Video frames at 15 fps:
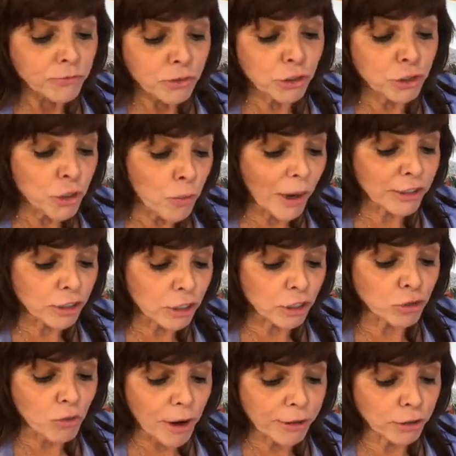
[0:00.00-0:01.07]
Because you went to the
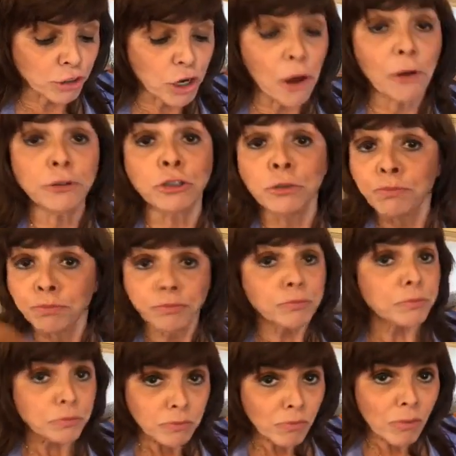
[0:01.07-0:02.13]
Trader Joe's.
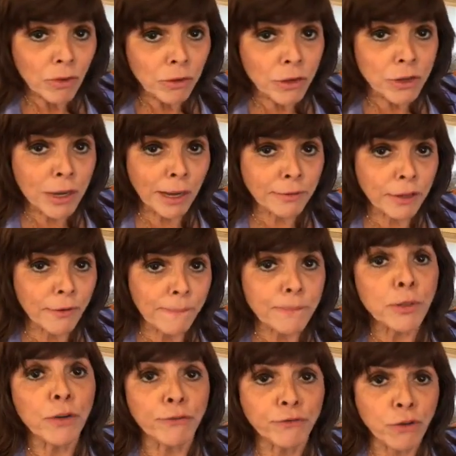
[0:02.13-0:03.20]
You got
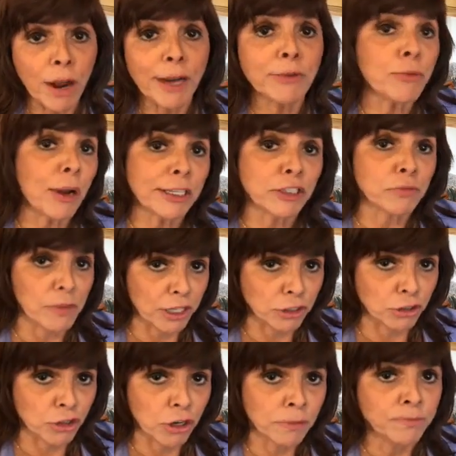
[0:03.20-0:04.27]
the fried rice
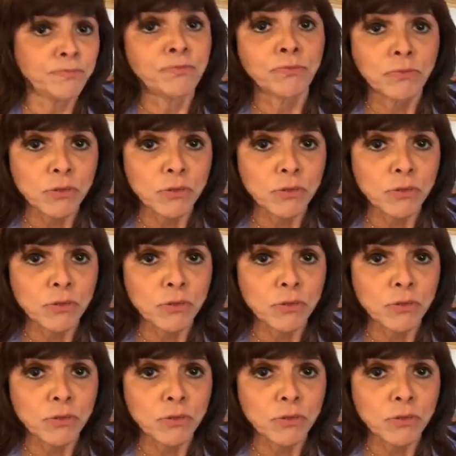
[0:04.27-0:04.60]
mixture.